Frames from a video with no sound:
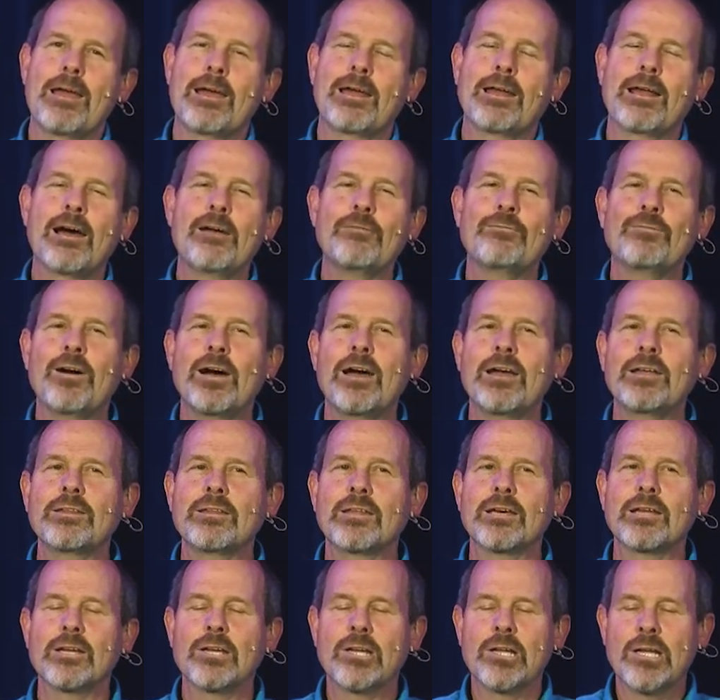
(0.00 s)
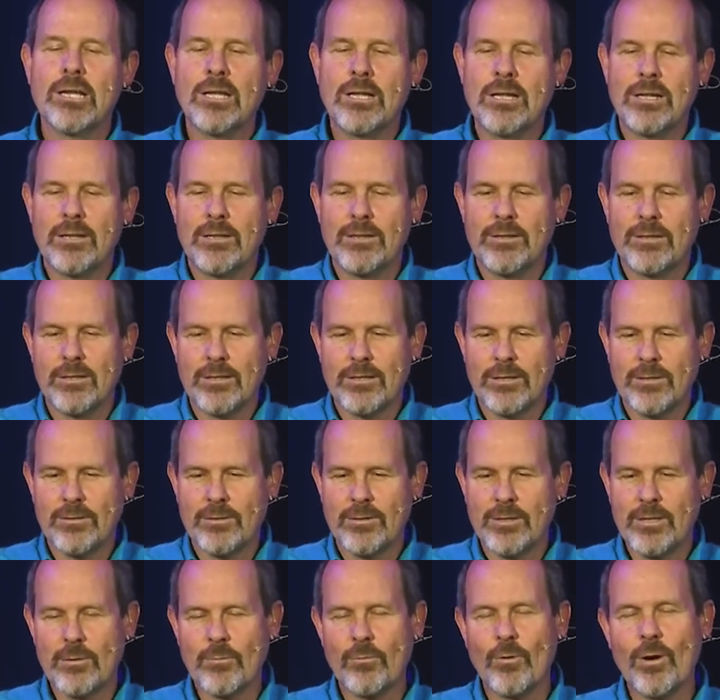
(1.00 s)
And I find that
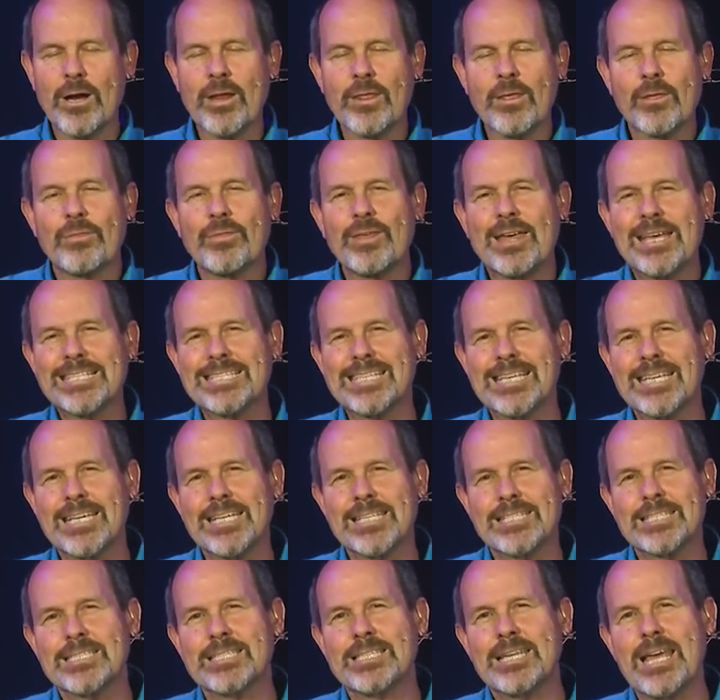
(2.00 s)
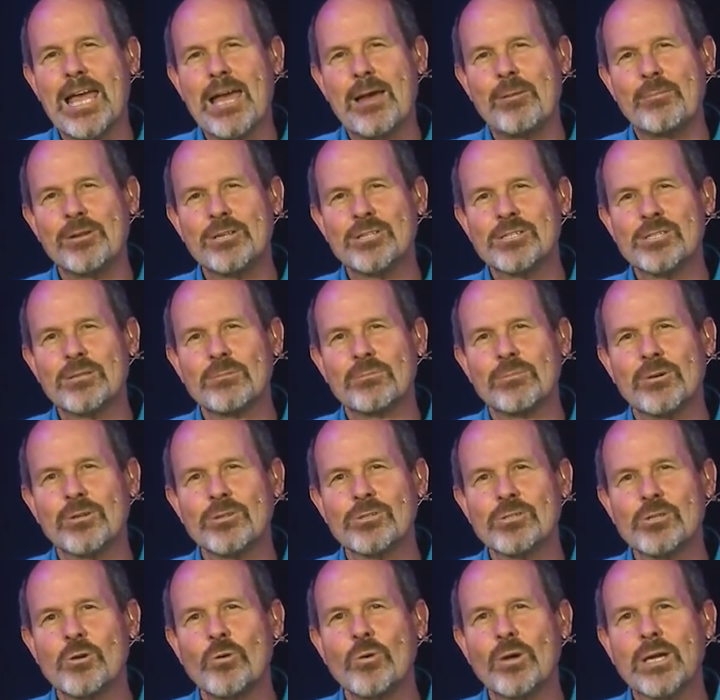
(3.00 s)
the, one of the things that gets damaged the
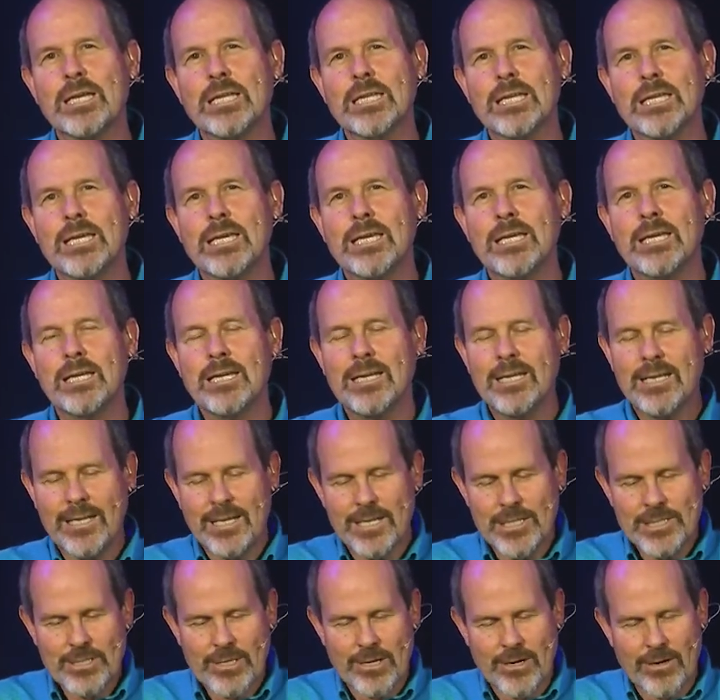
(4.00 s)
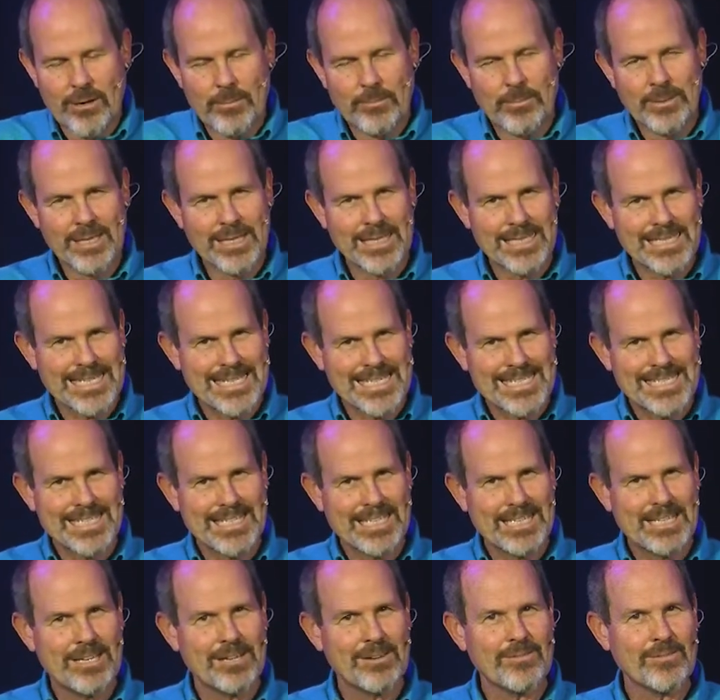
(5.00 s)
most quickly is our ability
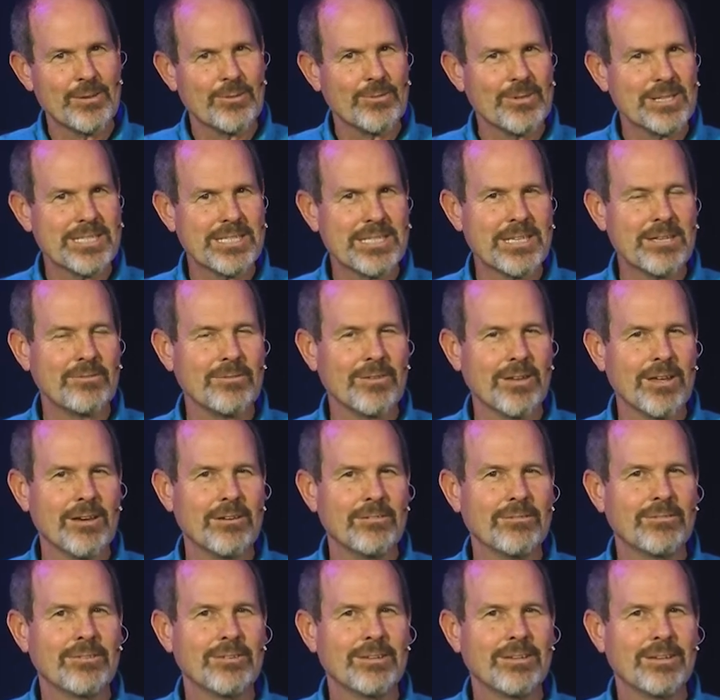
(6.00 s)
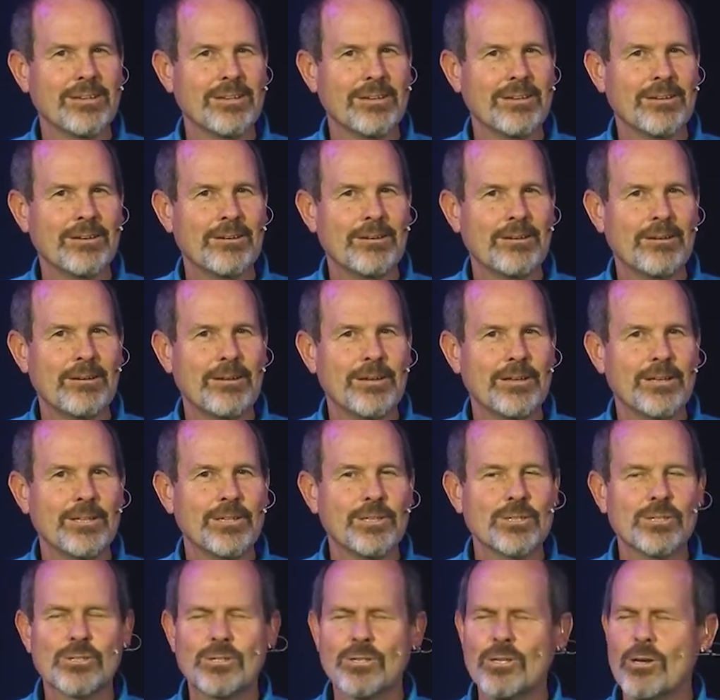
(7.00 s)
to give and receive love.
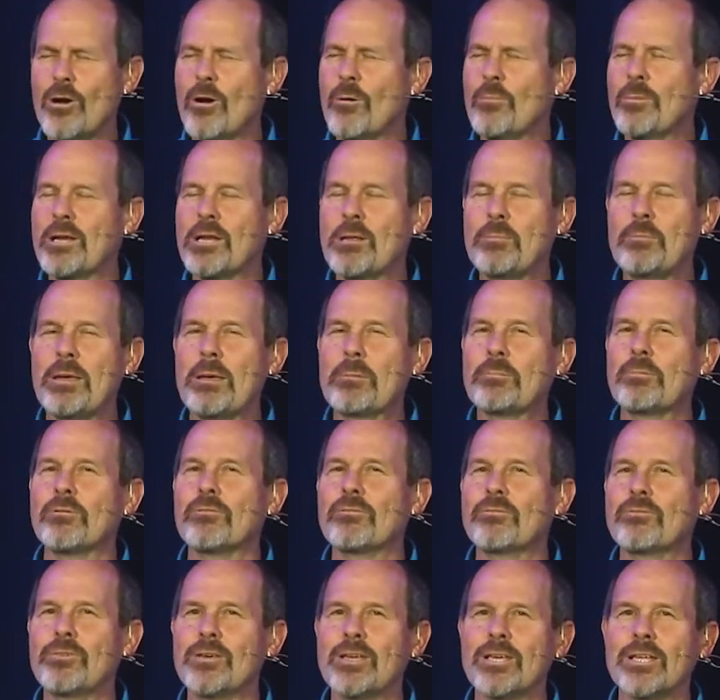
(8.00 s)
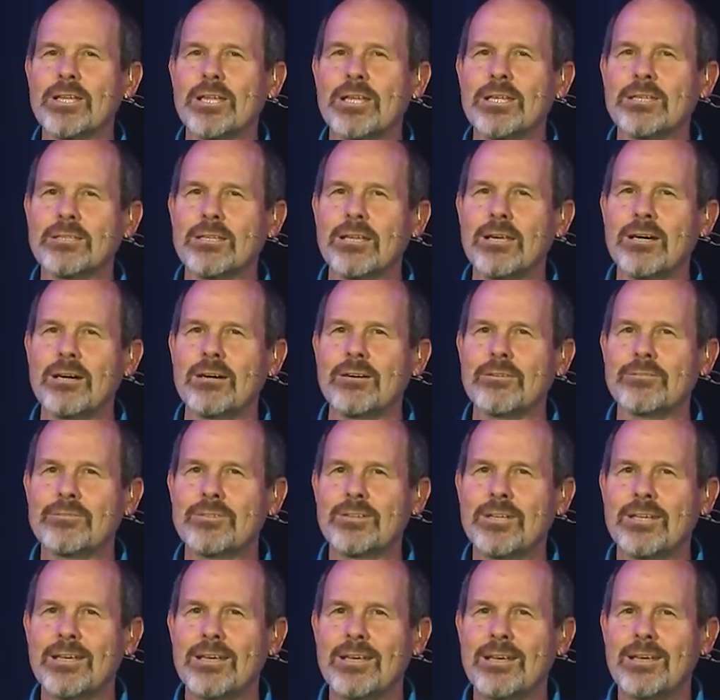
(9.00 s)
So many people feel unloved,